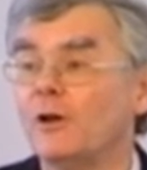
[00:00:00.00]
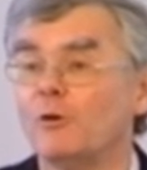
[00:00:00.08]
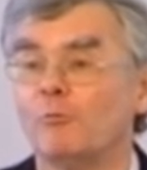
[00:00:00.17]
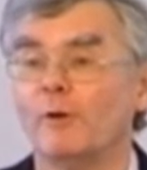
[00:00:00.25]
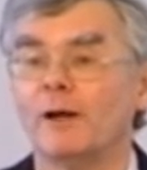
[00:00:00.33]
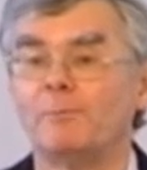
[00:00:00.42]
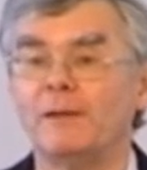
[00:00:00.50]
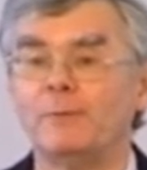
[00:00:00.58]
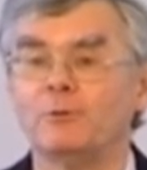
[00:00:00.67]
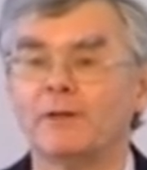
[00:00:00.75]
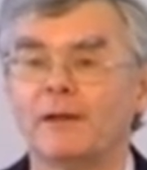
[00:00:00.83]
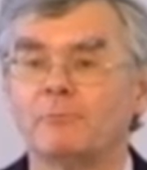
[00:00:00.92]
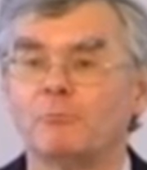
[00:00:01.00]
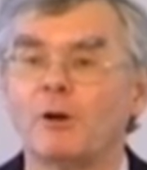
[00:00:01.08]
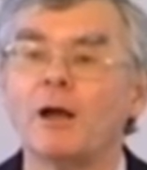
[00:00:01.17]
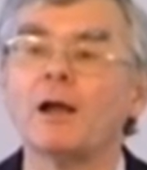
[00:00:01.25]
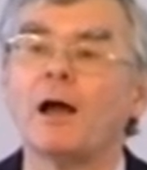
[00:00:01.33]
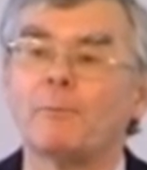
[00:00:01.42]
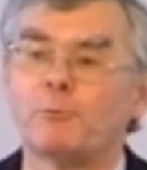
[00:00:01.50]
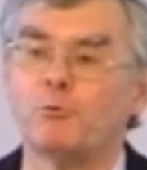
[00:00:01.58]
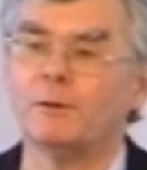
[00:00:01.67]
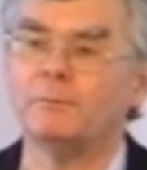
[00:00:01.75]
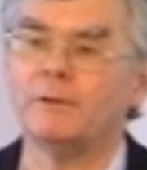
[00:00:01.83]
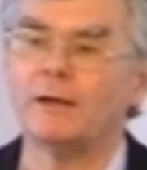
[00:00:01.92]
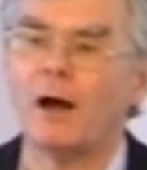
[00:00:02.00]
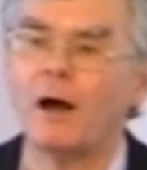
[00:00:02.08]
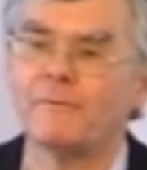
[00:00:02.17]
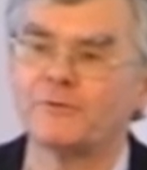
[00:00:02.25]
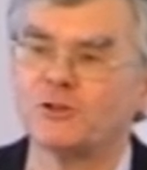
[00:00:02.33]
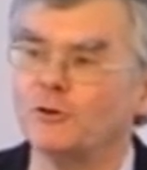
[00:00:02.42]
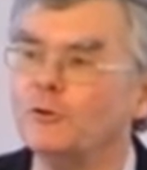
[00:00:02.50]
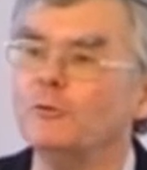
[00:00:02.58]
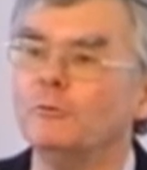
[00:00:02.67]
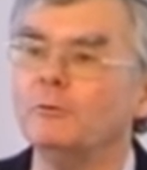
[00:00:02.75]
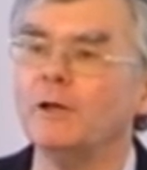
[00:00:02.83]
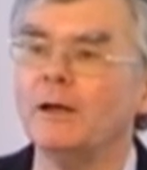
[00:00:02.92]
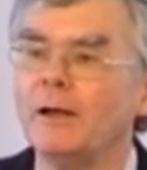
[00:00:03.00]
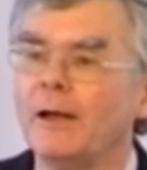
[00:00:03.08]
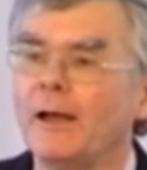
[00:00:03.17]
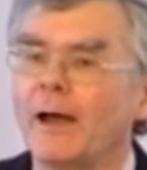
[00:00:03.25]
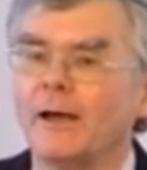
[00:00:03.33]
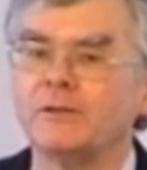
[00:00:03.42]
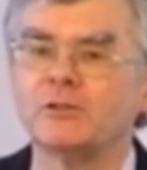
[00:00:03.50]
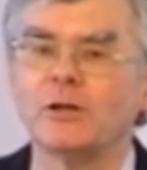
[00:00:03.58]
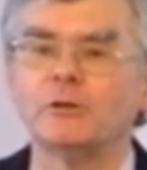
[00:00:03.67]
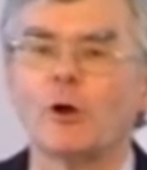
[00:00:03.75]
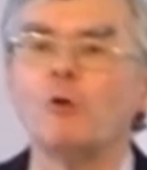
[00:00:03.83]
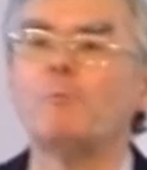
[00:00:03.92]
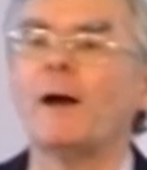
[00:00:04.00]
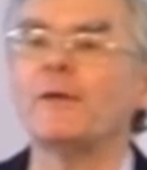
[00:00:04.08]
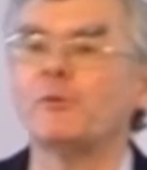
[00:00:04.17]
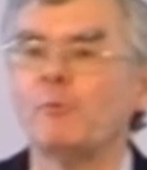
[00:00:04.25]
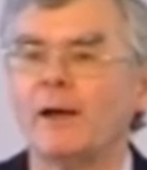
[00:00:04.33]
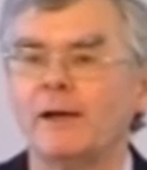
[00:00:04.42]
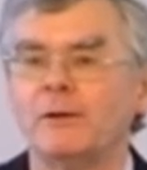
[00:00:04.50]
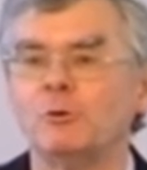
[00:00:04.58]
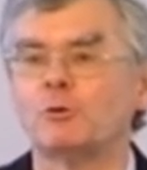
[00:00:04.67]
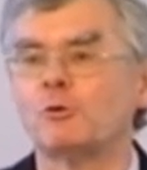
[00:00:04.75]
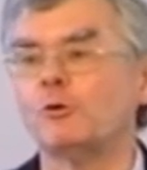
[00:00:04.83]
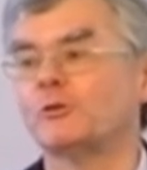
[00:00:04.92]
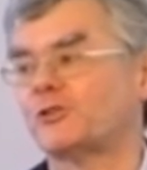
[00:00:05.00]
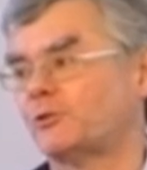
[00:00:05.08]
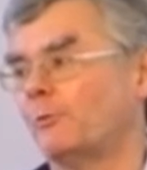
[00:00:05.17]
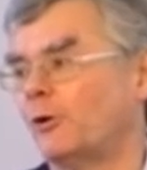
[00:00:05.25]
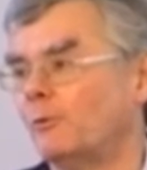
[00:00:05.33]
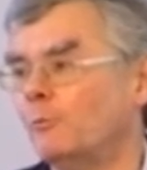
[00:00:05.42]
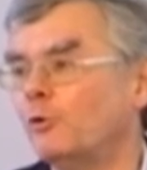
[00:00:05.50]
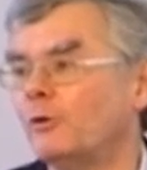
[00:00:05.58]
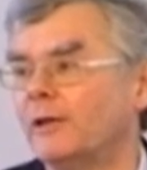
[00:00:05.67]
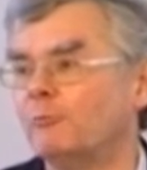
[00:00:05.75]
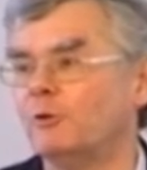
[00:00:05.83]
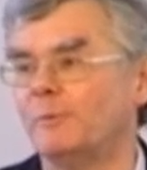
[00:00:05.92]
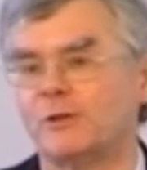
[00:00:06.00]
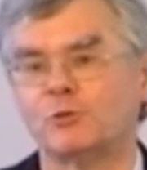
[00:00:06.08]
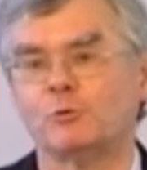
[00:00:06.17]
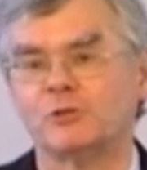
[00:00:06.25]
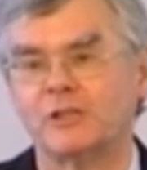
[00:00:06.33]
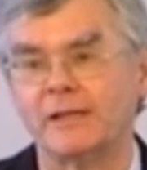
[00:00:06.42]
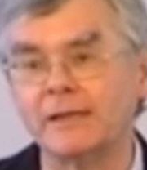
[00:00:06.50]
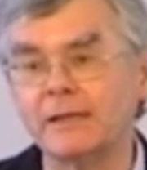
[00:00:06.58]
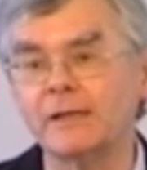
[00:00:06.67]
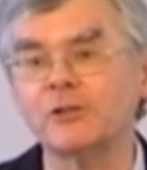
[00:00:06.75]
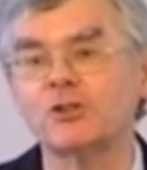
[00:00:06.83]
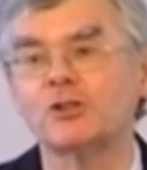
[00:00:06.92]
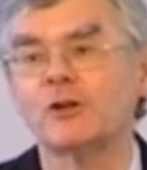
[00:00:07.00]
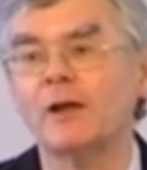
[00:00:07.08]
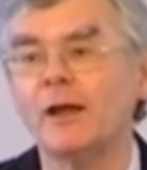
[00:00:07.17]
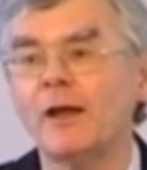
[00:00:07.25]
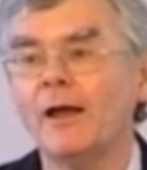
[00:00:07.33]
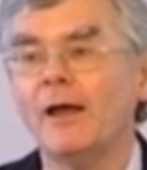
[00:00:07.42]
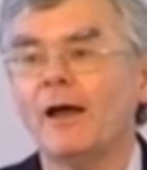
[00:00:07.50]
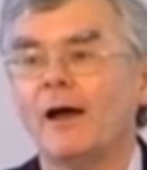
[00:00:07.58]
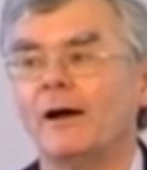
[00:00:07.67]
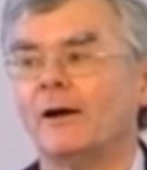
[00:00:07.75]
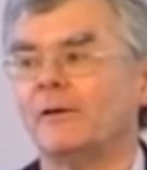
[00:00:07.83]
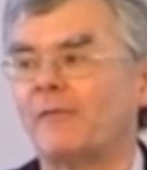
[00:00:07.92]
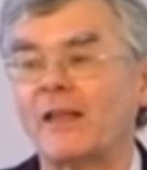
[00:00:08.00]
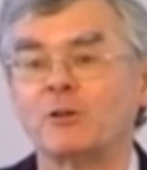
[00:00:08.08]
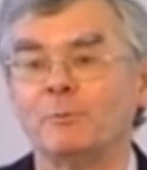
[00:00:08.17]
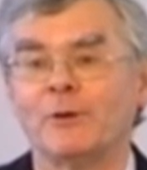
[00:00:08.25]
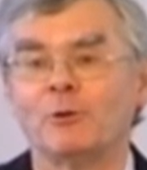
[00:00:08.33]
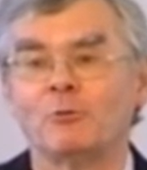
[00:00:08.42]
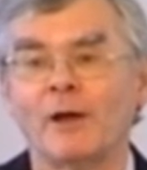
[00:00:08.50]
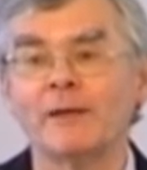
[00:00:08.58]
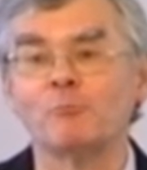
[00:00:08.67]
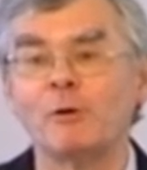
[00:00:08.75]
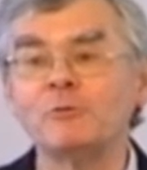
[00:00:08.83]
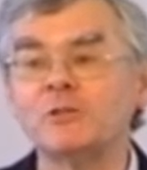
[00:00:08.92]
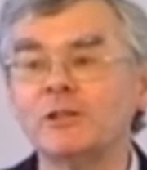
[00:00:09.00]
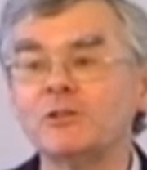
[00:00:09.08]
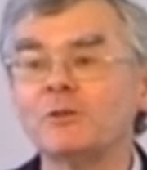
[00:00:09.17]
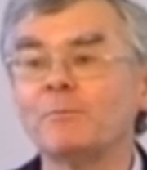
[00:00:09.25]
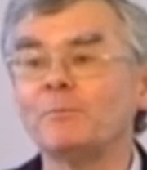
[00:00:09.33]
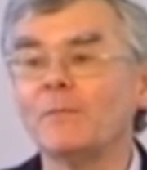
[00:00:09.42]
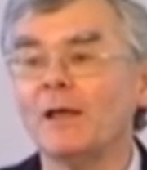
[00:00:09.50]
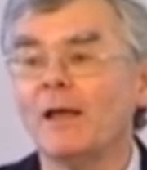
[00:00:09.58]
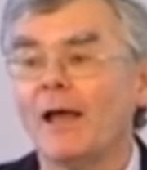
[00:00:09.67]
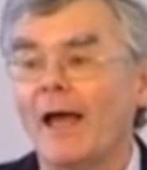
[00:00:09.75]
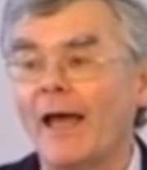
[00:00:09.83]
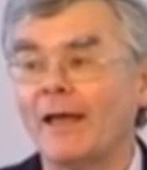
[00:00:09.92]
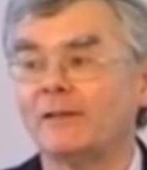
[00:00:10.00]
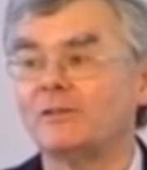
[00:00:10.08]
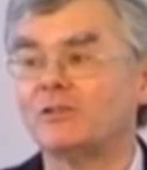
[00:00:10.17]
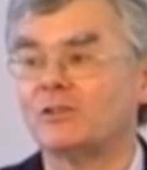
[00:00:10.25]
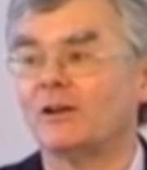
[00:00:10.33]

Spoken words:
where people get rung up one afternoon and told, oh, by the way, your course tomorrow morning will be taught in English. That'll be all right, won't it? And